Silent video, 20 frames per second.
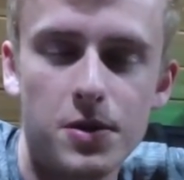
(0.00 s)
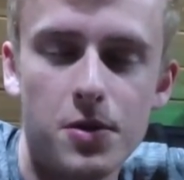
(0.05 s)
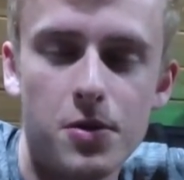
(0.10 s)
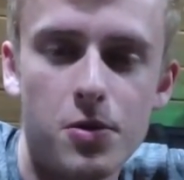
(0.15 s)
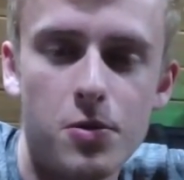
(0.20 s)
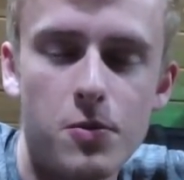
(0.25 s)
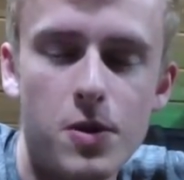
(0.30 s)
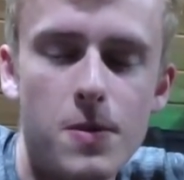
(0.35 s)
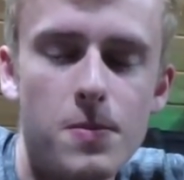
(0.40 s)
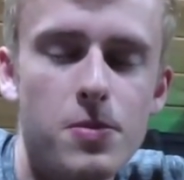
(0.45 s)
those
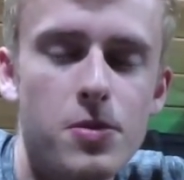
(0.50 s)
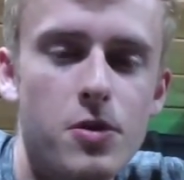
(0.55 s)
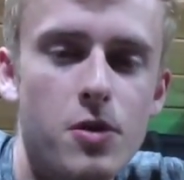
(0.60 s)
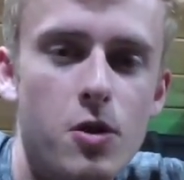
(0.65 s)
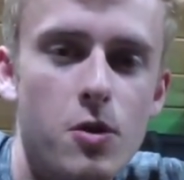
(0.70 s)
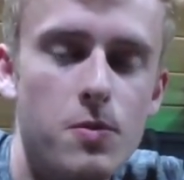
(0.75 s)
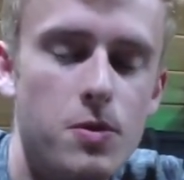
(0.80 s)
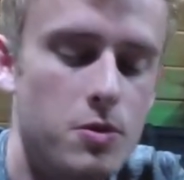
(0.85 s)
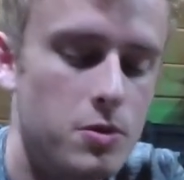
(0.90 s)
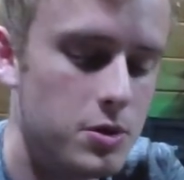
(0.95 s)
as well. So I
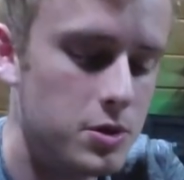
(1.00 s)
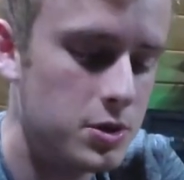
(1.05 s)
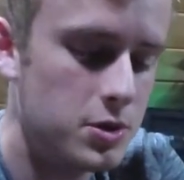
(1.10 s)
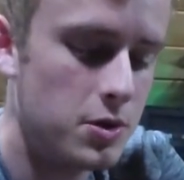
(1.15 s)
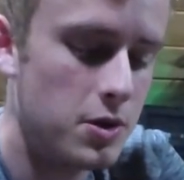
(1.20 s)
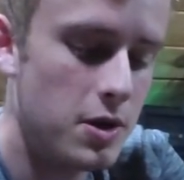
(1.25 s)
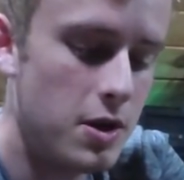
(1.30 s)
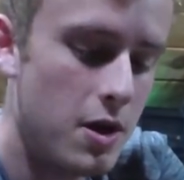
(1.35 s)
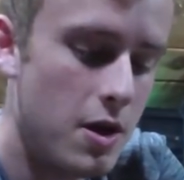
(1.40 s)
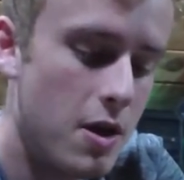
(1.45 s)
hope you
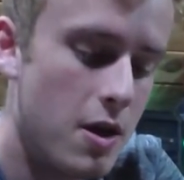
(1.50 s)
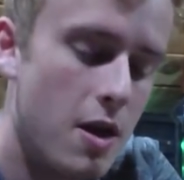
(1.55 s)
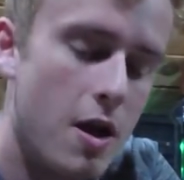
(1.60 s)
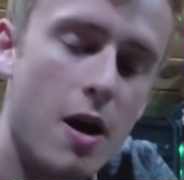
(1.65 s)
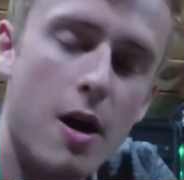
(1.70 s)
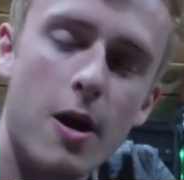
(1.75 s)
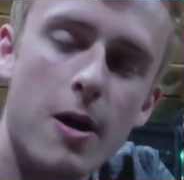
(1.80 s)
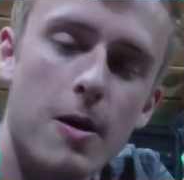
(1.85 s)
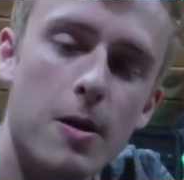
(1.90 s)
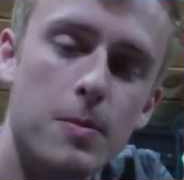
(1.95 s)
enjoyed,
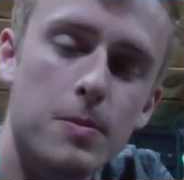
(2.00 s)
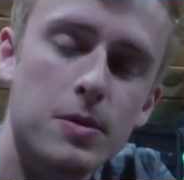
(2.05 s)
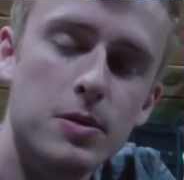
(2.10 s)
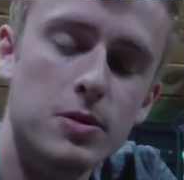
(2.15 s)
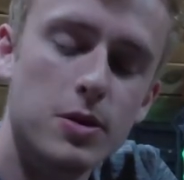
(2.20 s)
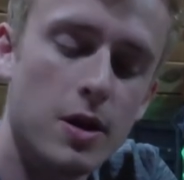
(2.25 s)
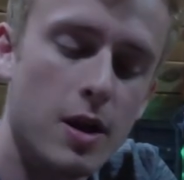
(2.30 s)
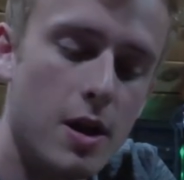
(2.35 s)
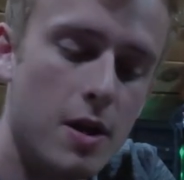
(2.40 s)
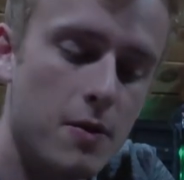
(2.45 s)

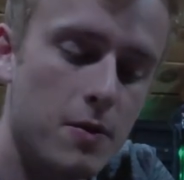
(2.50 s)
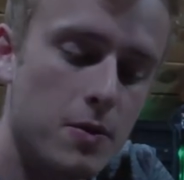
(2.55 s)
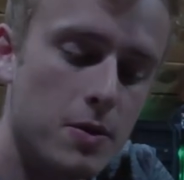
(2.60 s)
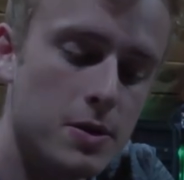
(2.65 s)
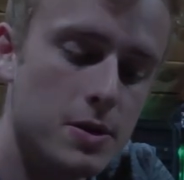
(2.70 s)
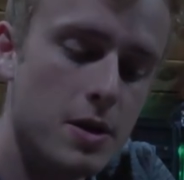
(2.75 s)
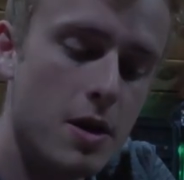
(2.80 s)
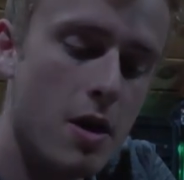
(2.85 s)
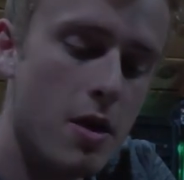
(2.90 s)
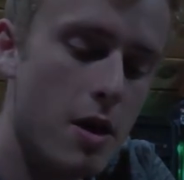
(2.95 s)
and of
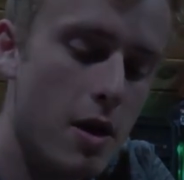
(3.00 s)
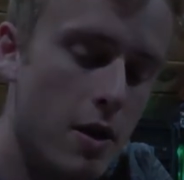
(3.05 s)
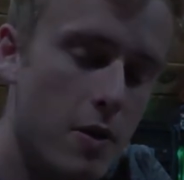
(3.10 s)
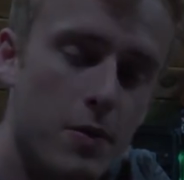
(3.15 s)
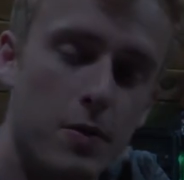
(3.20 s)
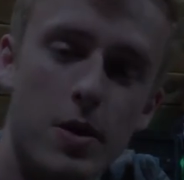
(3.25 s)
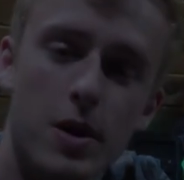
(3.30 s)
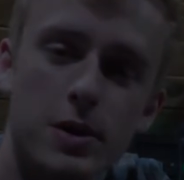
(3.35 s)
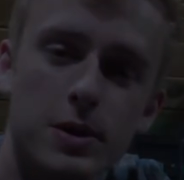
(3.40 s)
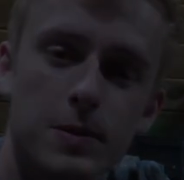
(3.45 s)
course, thank you
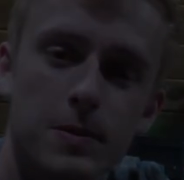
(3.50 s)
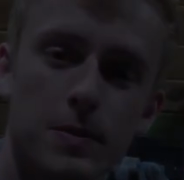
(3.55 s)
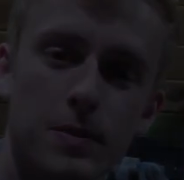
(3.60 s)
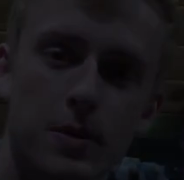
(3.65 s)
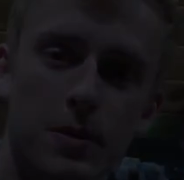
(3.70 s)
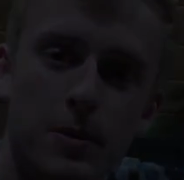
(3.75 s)
for watching.